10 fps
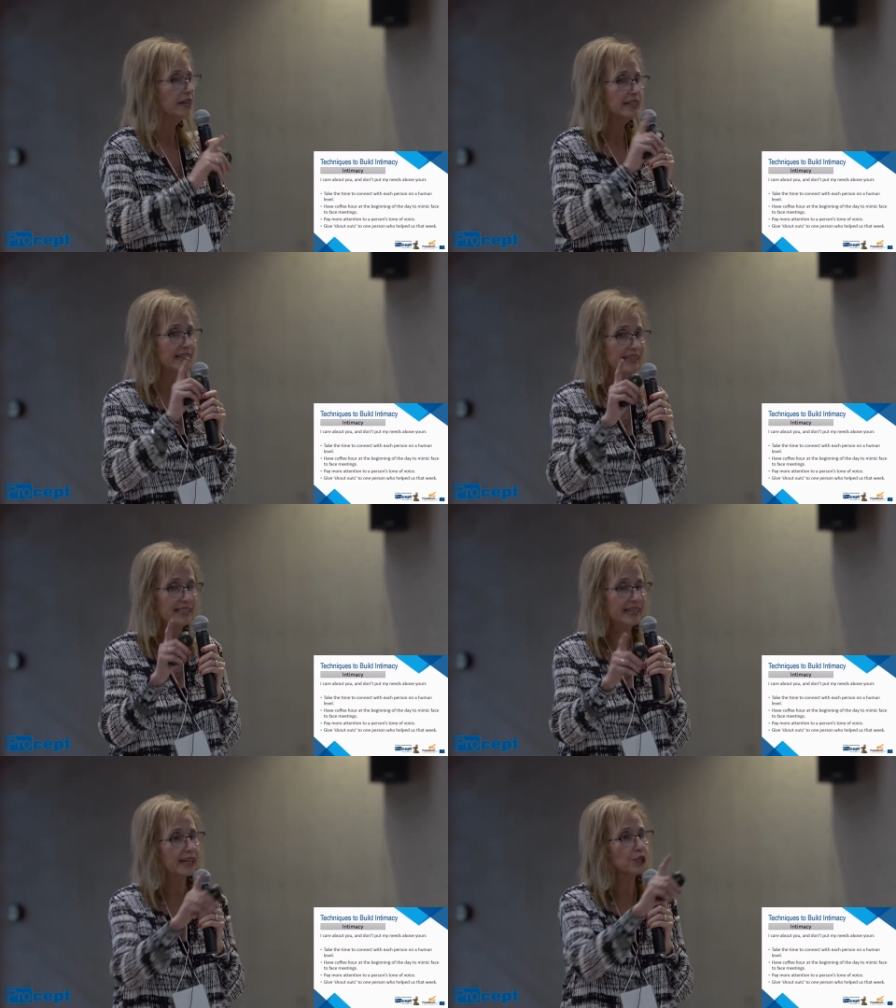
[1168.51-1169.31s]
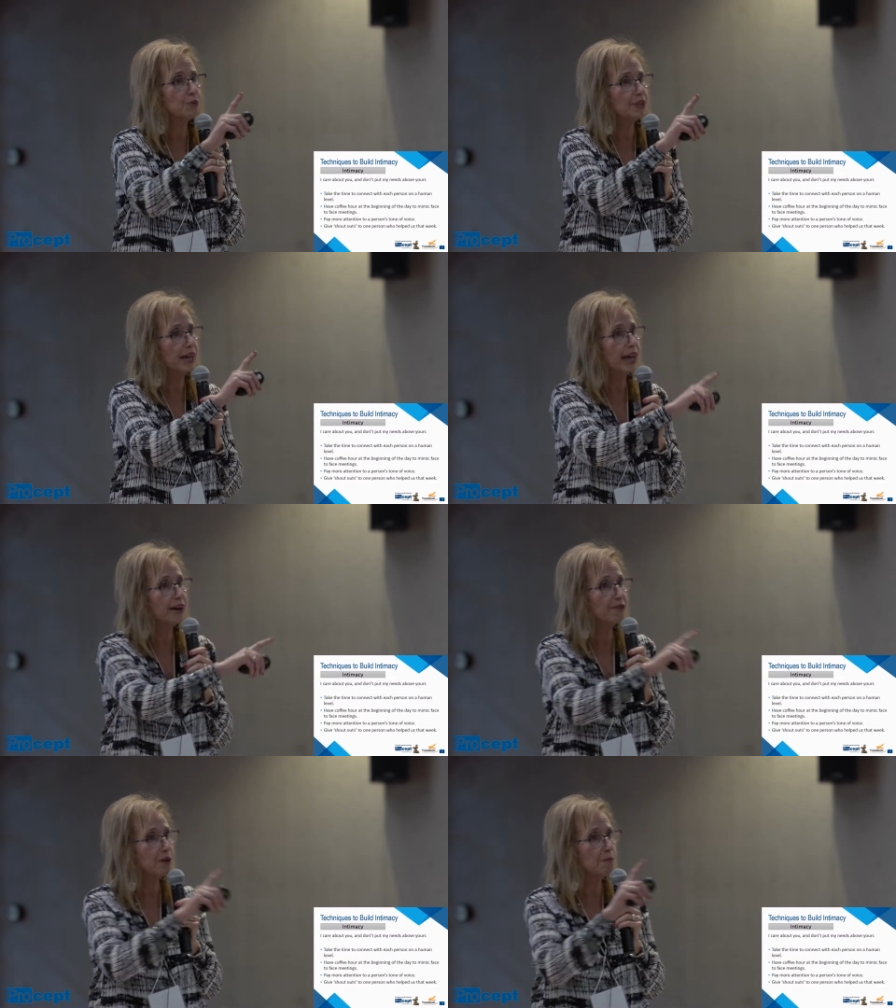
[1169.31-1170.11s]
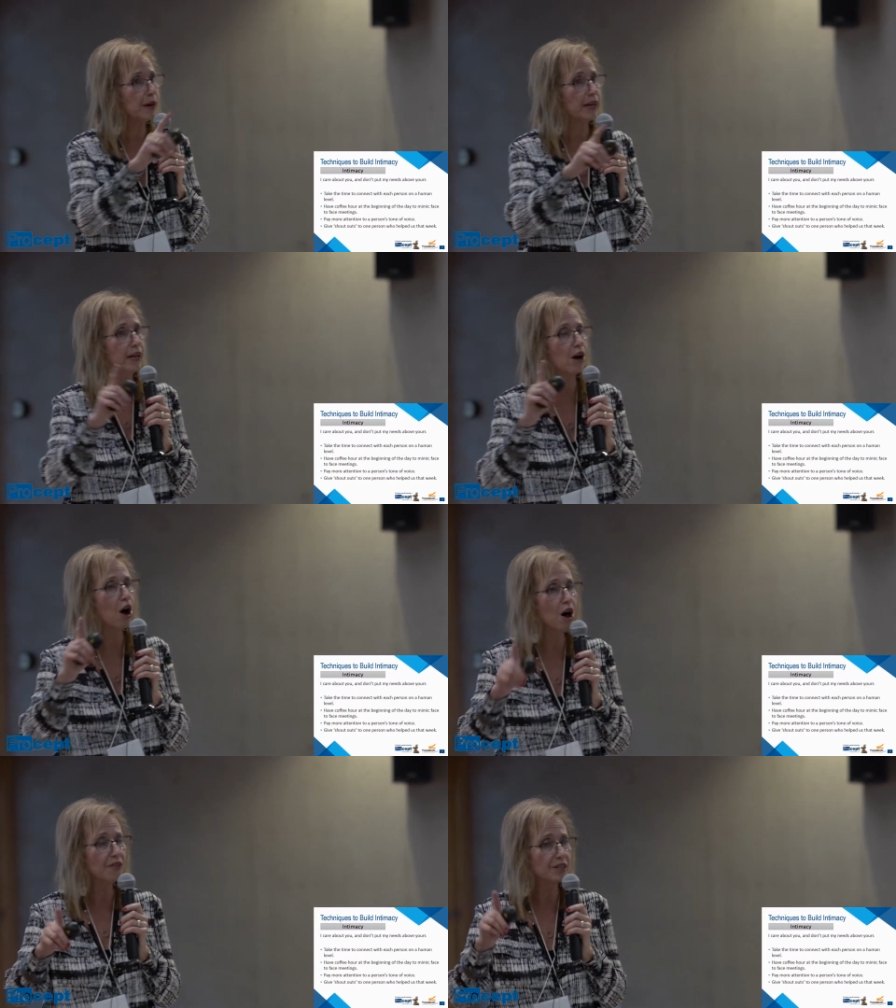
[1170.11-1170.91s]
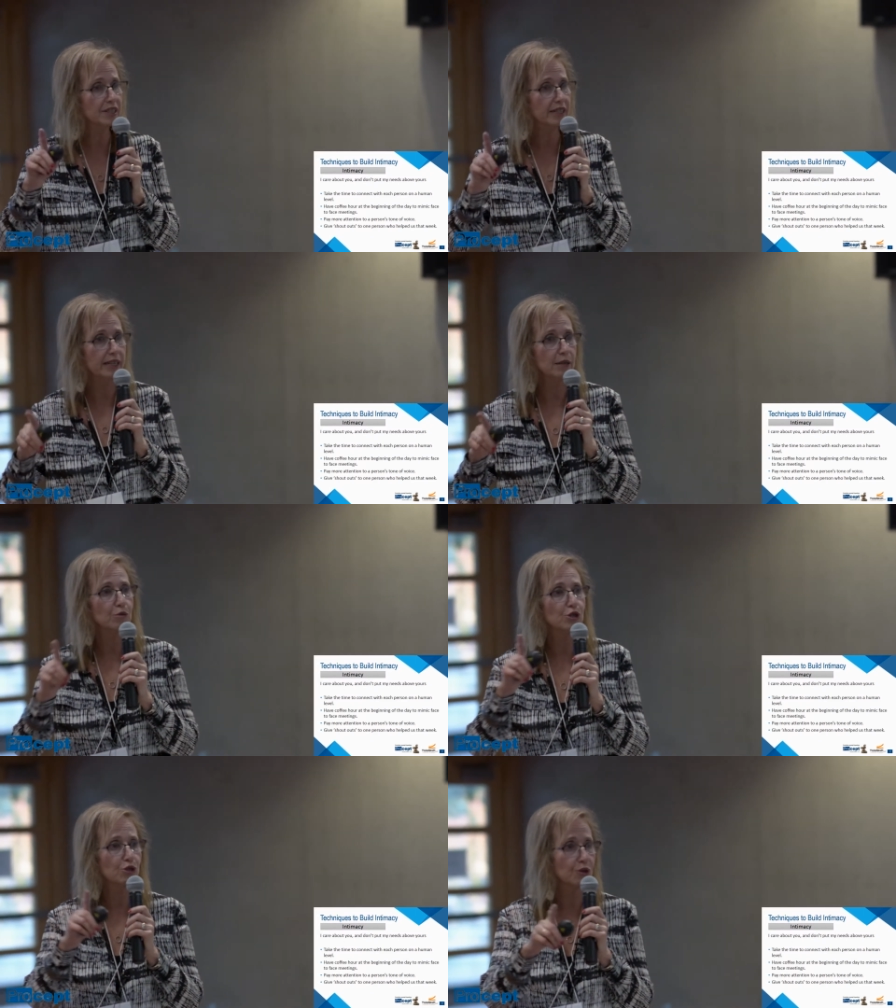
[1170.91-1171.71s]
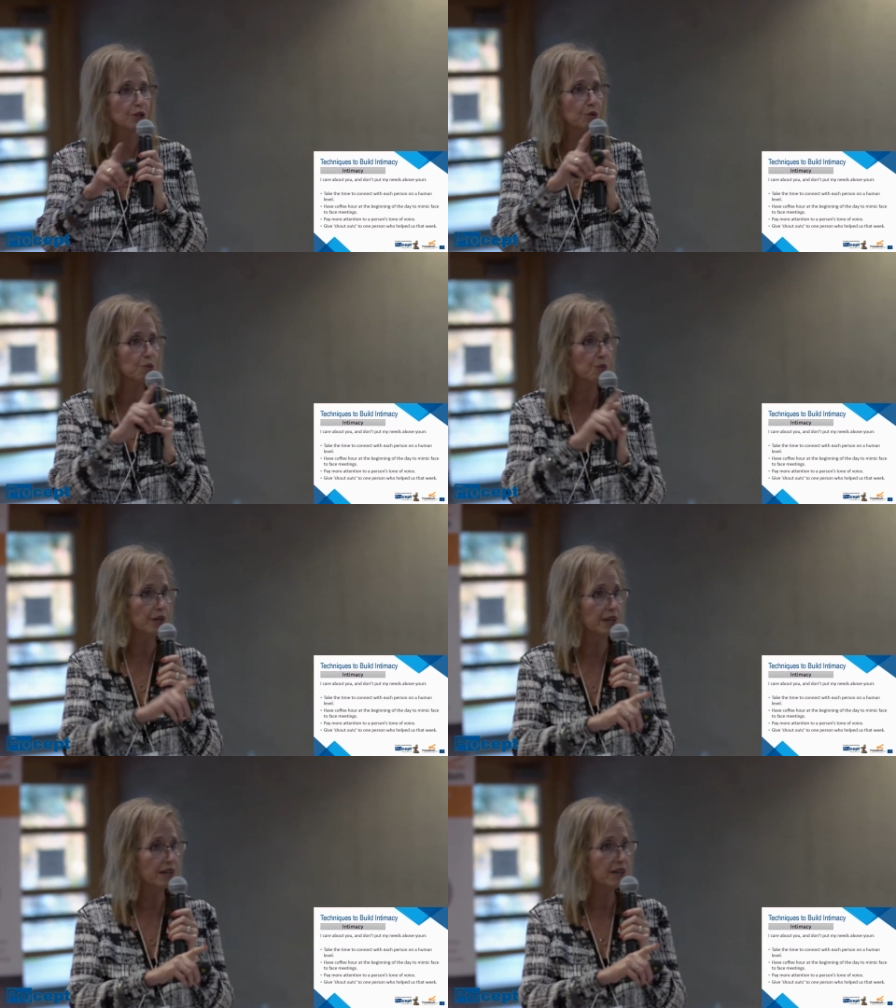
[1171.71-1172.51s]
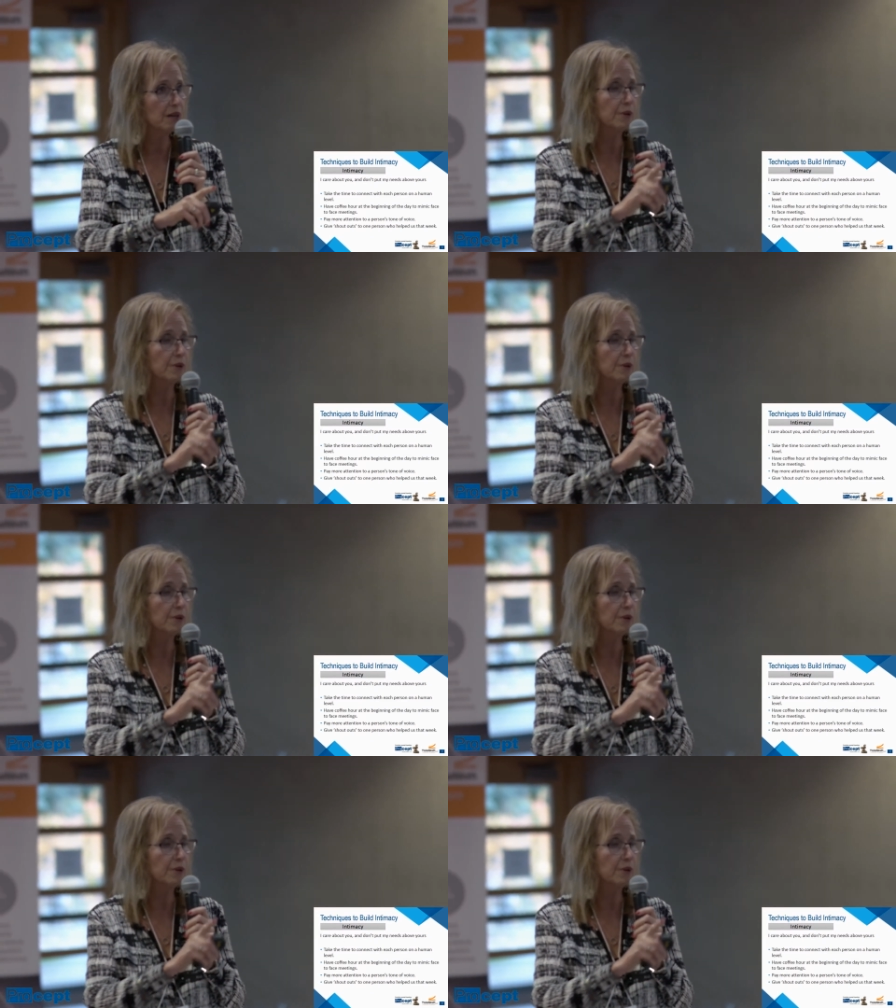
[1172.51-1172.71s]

to connect with everybody on the team during the week